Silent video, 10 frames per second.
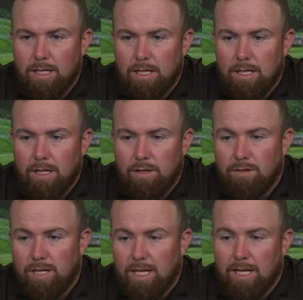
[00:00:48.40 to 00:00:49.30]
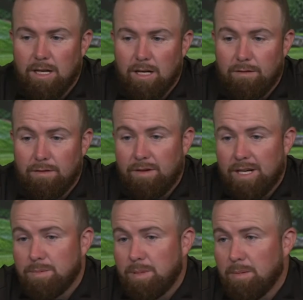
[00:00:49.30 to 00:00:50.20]
I do think it kind of
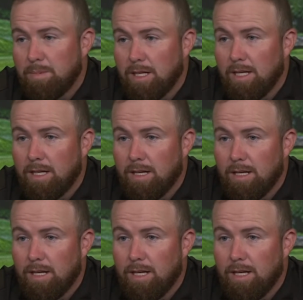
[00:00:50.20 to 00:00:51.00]
affects people in